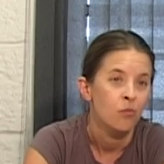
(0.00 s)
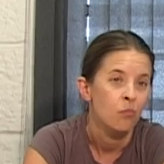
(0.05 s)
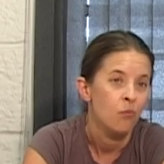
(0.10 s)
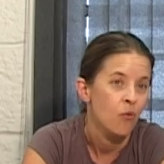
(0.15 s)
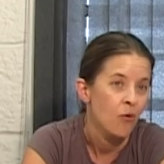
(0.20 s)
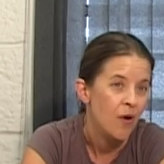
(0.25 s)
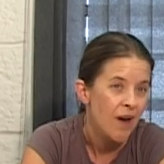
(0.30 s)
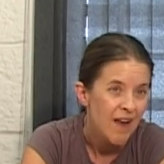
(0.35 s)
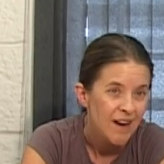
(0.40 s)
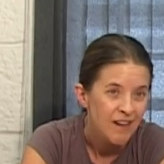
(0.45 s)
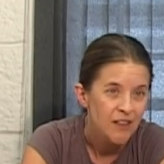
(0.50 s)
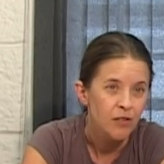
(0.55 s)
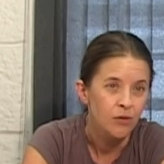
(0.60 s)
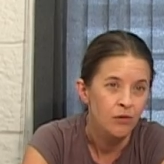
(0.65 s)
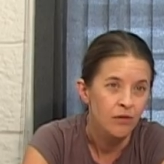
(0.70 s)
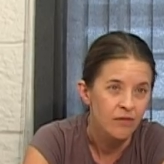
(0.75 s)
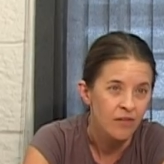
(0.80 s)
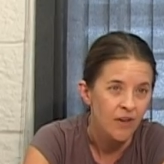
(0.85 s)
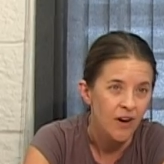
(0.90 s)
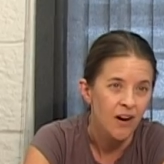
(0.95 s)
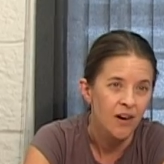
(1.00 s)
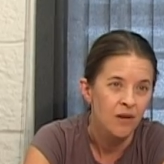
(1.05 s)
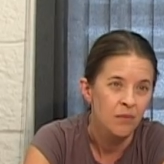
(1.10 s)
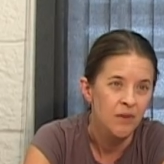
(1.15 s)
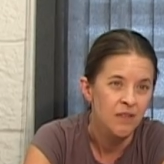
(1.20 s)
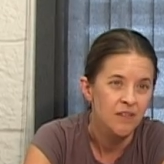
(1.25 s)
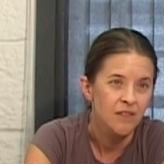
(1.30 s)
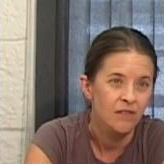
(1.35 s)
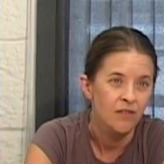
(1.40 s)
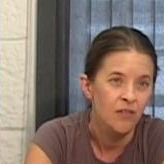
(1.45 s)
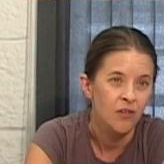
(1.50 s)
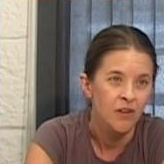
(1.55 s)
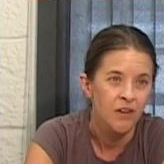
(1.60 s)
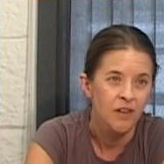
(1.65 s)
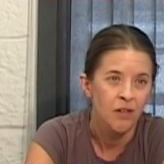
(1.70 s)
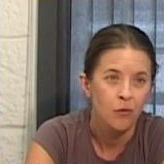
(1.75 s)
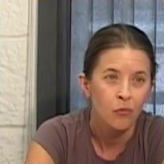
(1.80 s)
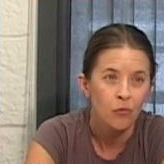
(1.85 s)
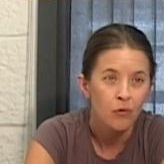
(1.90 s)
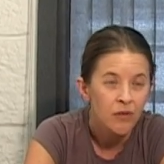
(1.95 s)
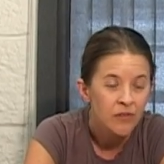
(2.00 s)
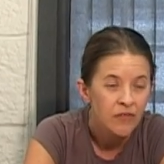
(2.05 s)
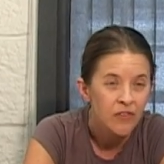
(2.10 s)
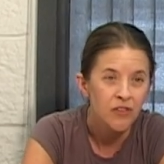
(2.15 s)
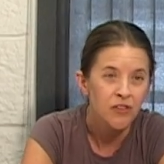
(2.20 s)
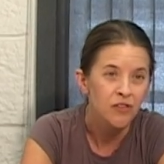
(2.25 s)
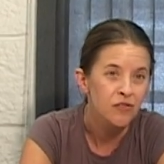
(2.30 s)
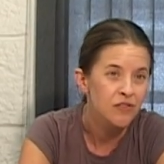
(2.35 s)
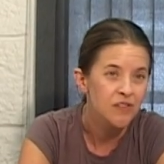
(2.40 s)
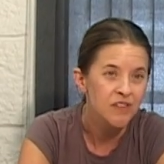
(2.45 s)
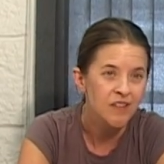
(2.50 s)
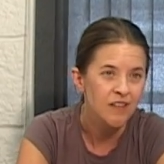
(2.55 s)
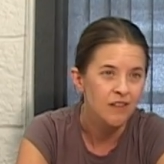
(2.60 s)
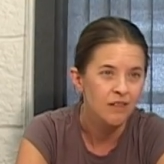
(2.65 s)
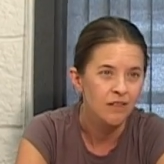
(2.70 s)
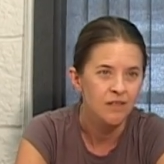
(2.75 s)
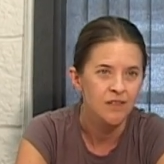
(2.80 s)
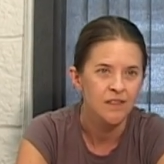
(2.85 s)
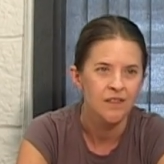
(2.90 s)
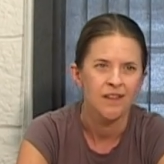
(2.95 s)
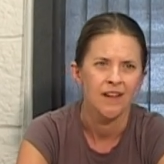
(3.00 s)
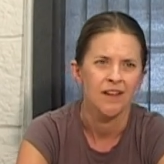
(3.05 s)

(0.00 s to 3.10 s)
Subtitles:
a brand new environment of learning all of the new skills,